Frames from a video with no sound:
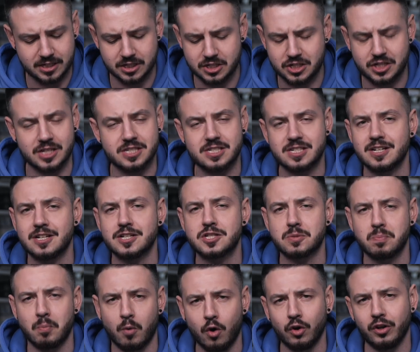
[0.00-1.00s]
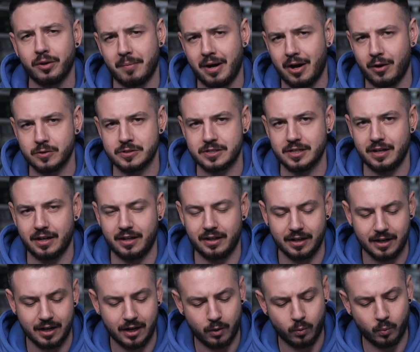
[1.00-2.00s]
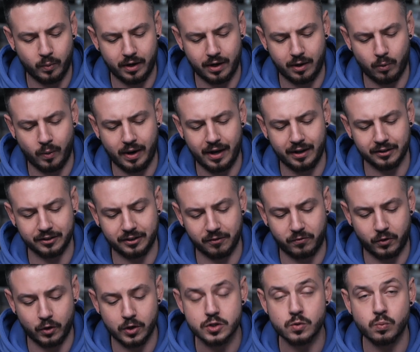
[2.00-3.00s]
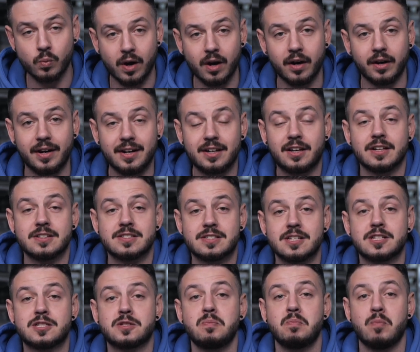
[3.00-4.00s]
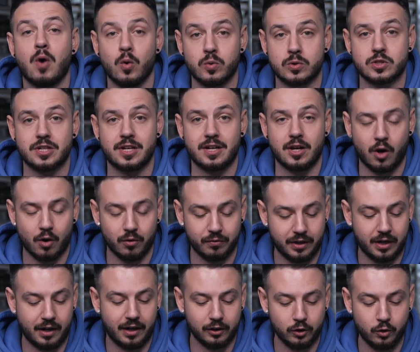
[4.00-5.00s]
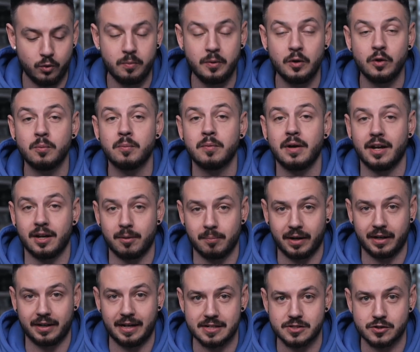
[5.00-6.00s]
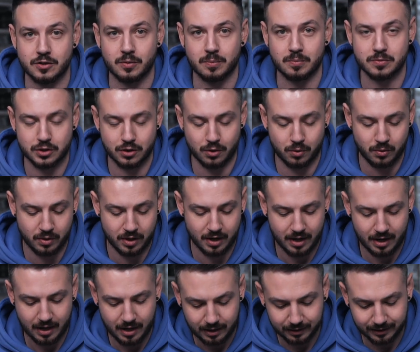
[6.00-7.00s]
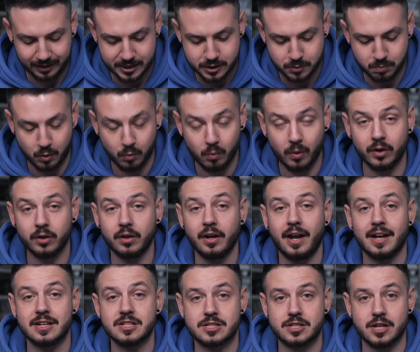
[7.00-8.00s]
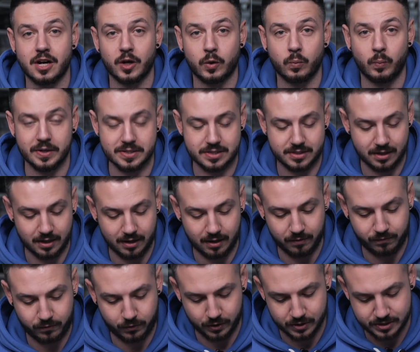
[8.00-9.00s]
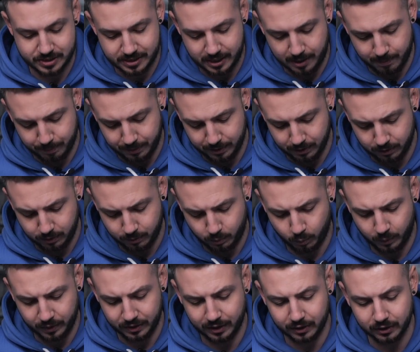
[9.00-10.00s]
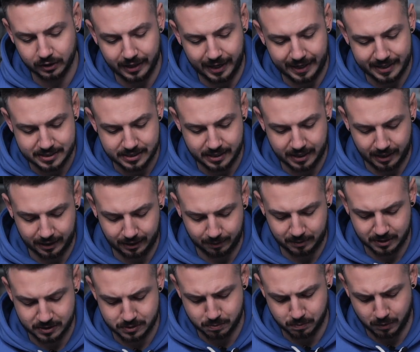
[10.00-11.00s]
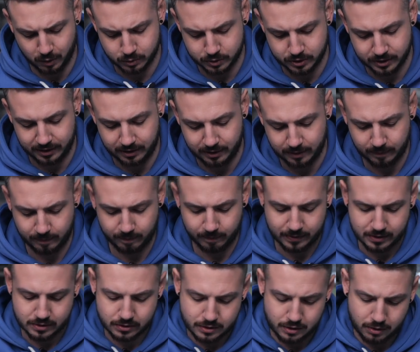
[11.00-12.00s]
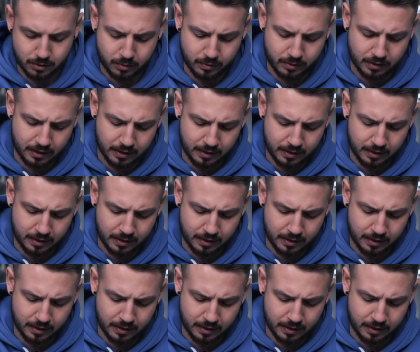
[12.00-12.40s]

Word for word: just in a small amount in it, while the first one, it consists mostly of the aluminum and magnesium. So let's move on and start with the first sample with the light elements mostly. So